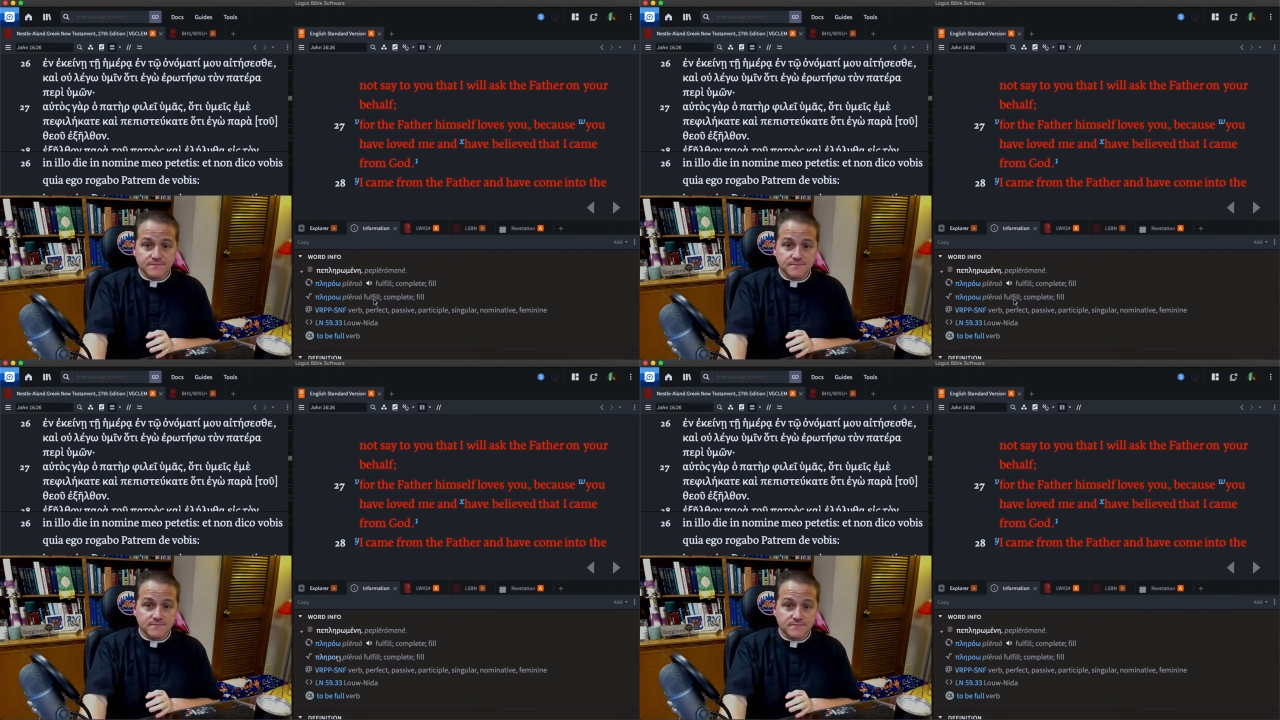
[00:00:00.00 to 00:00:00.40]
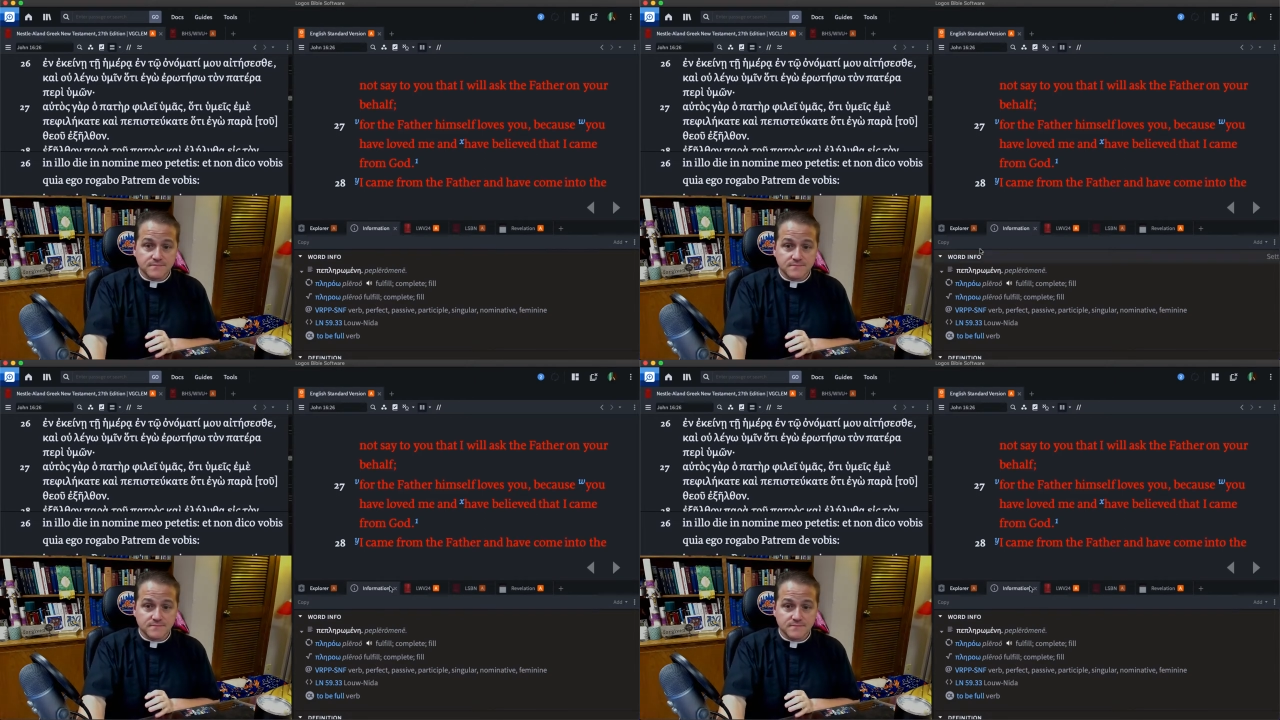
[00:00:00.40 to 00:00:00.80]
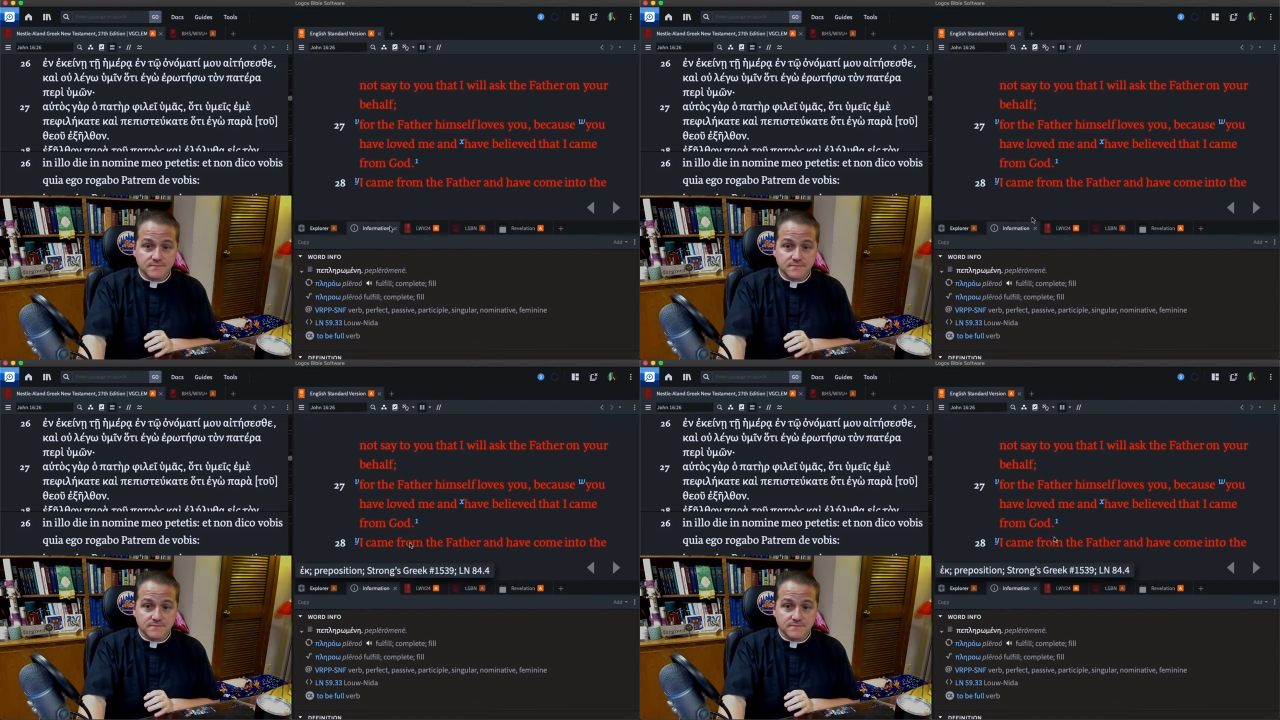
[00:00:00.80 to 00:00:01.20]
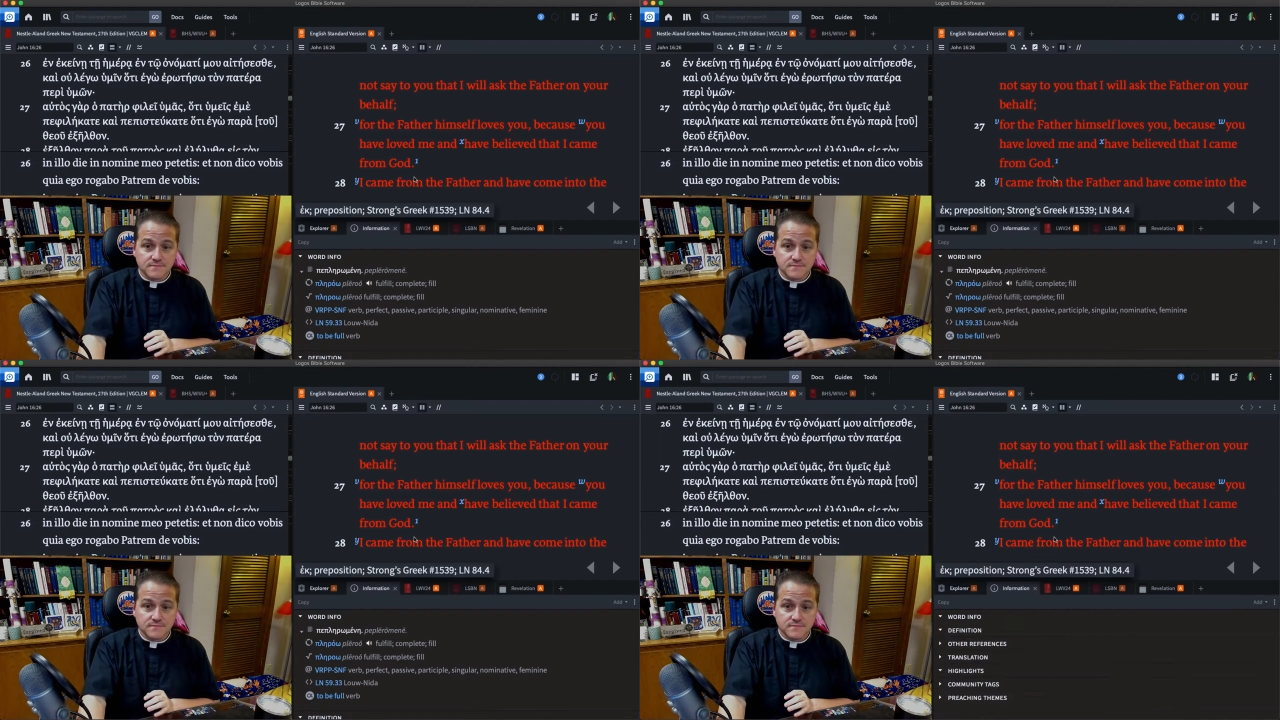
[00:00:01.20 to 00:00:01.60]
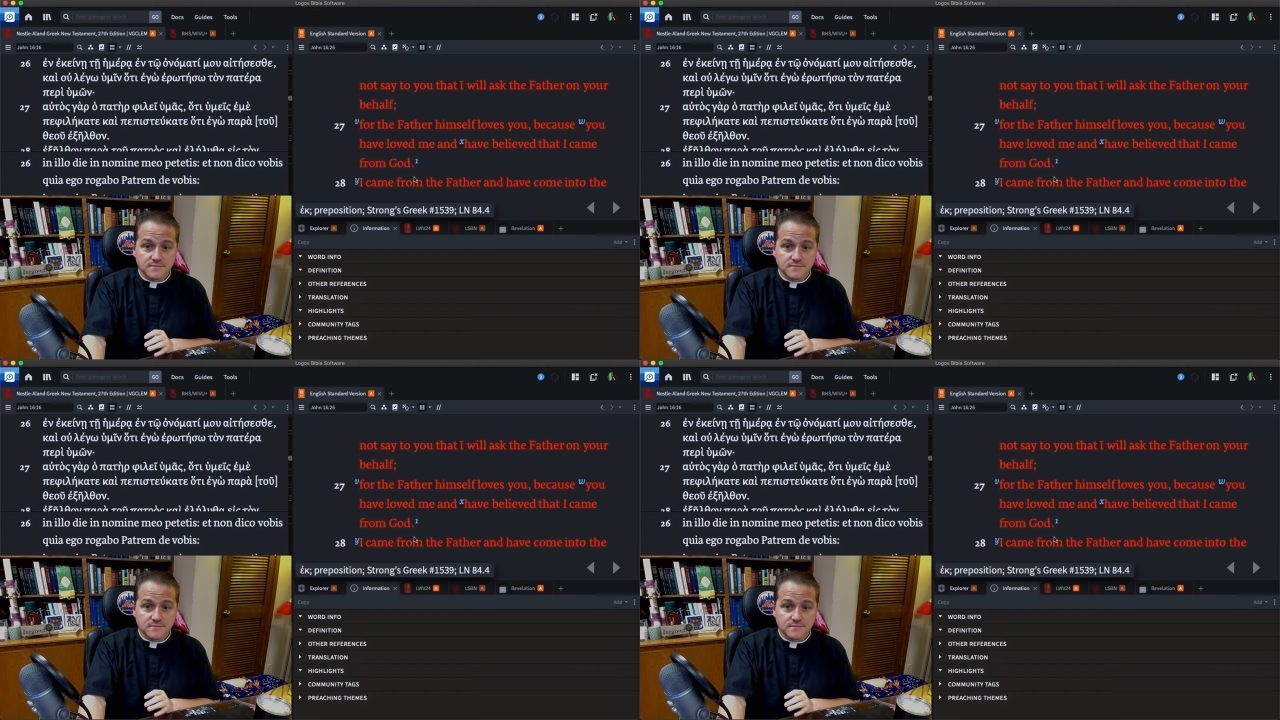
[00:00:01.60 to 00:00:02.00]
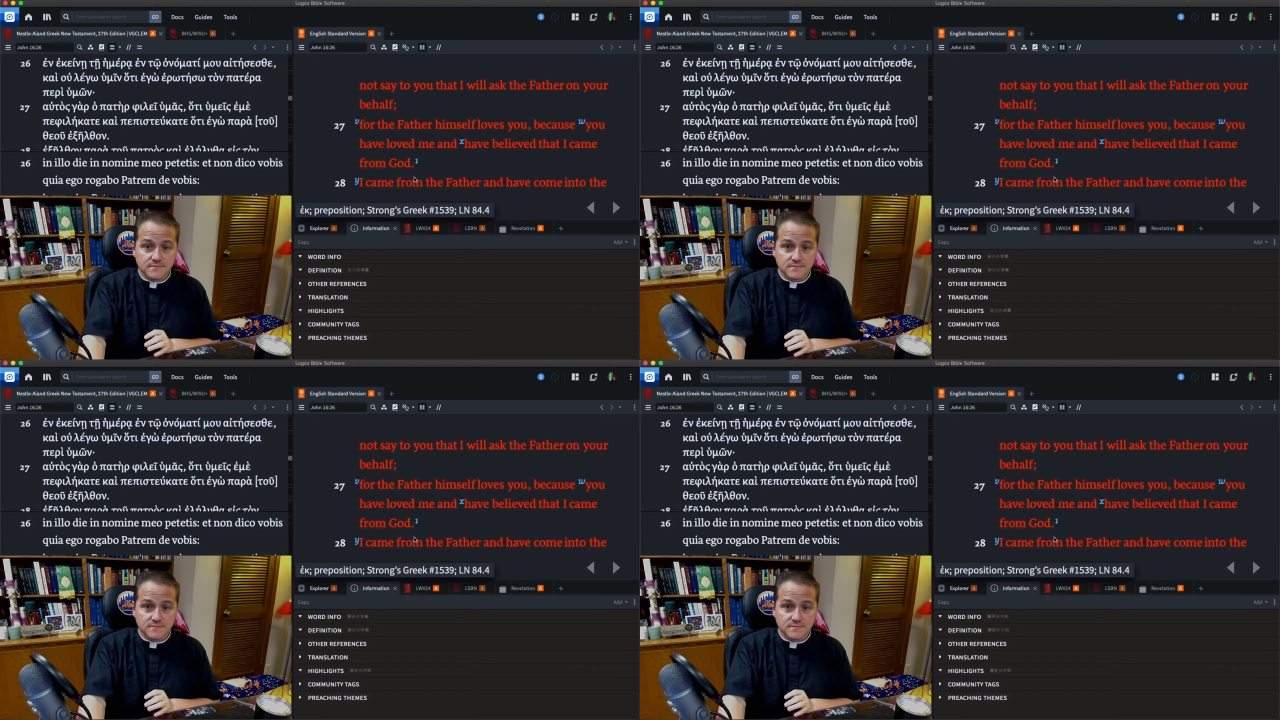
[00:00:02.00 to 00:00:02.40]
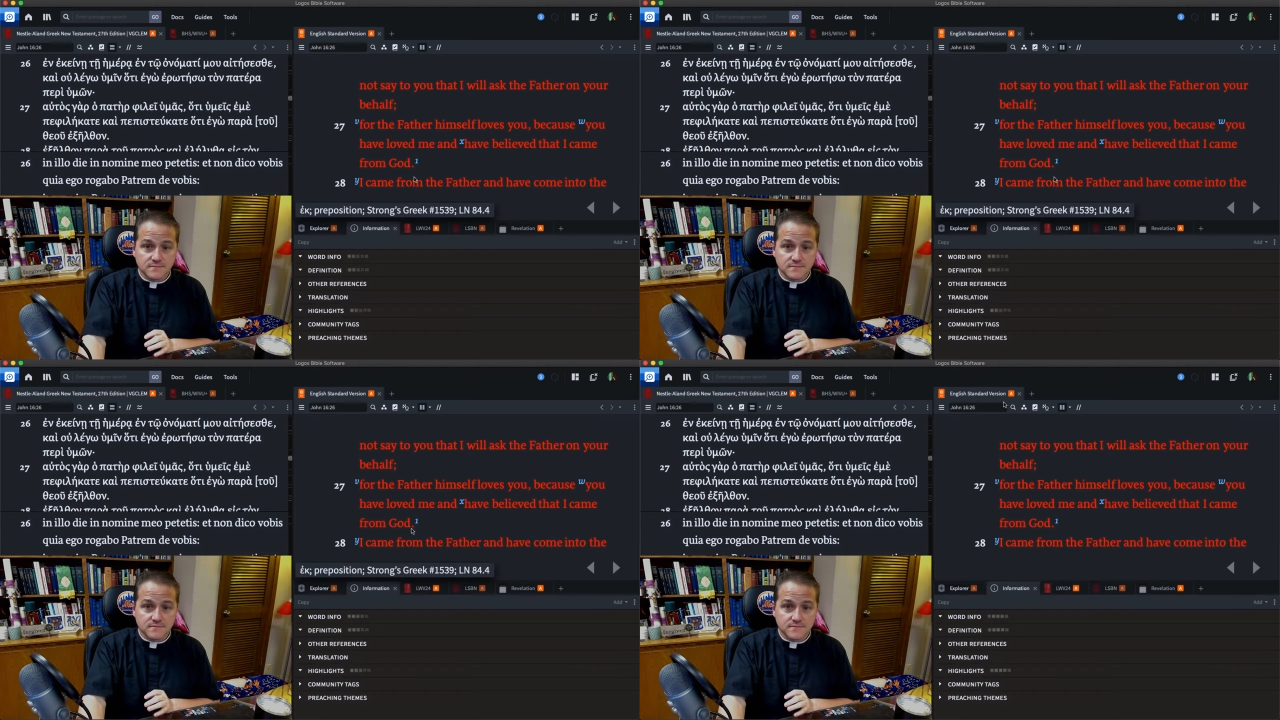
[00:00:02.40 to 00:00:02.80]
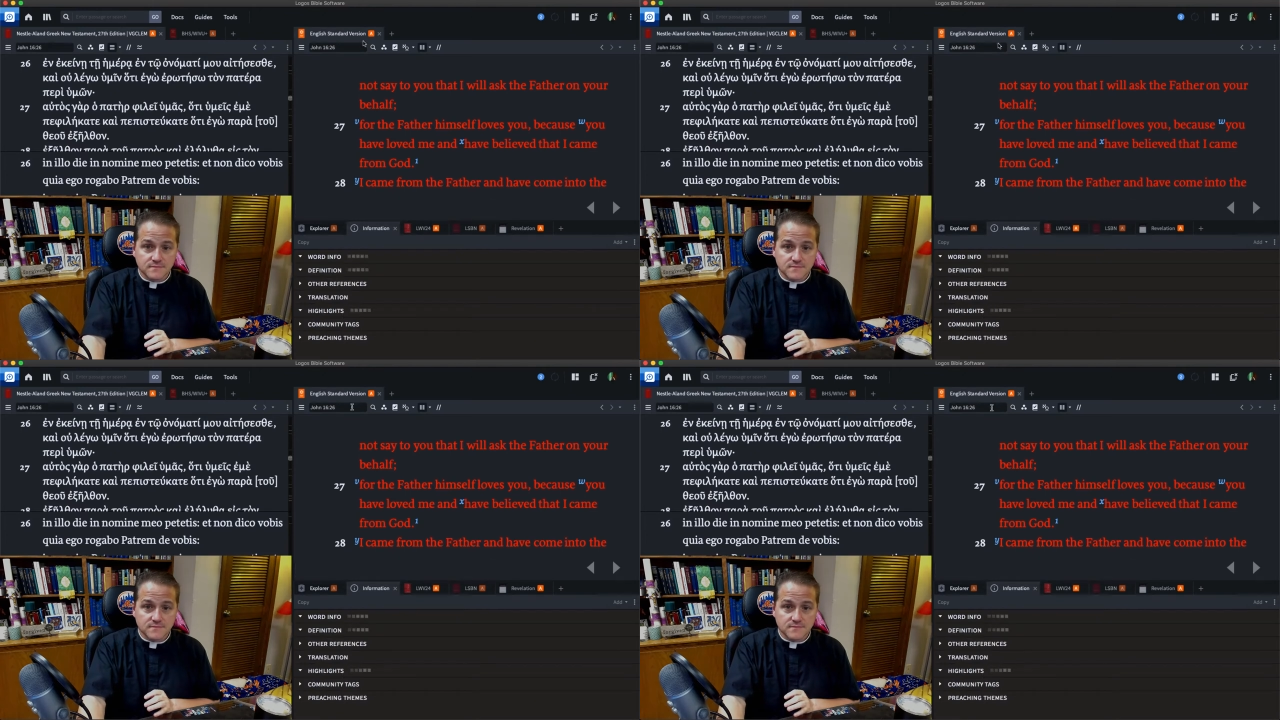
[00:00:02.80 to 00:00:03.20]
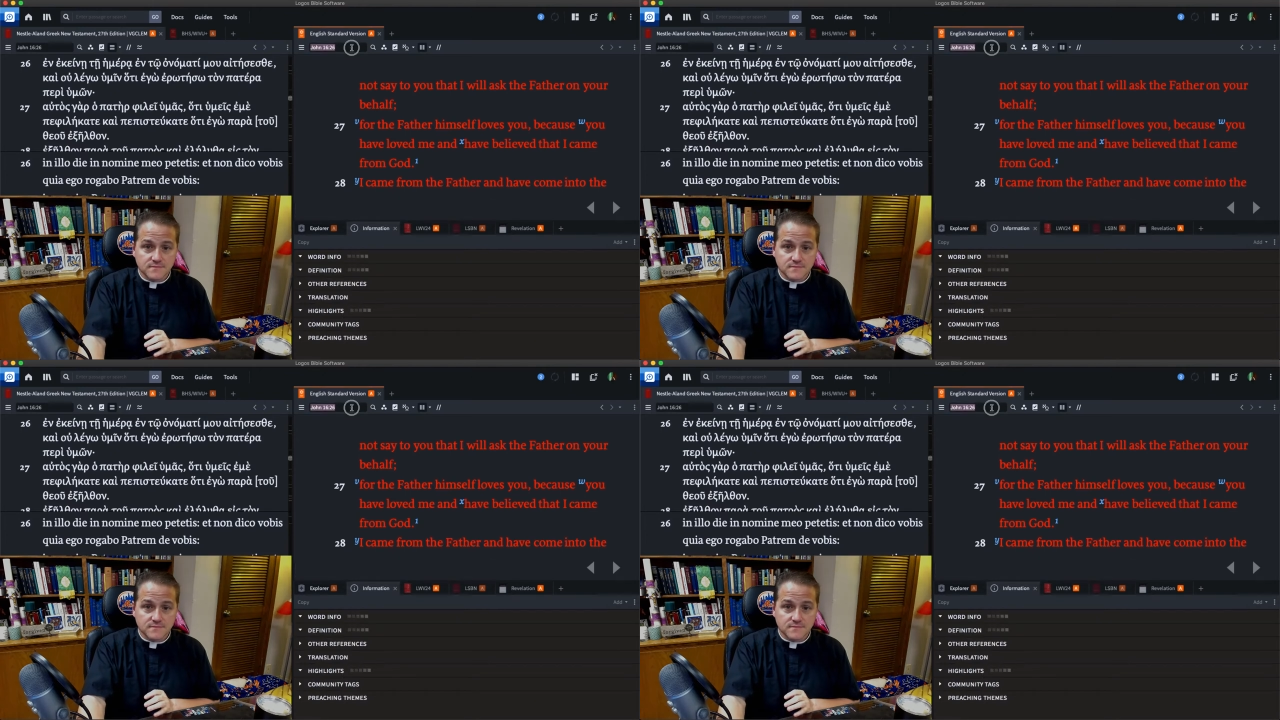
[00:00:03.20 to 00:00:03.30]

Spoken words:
(no one is talking)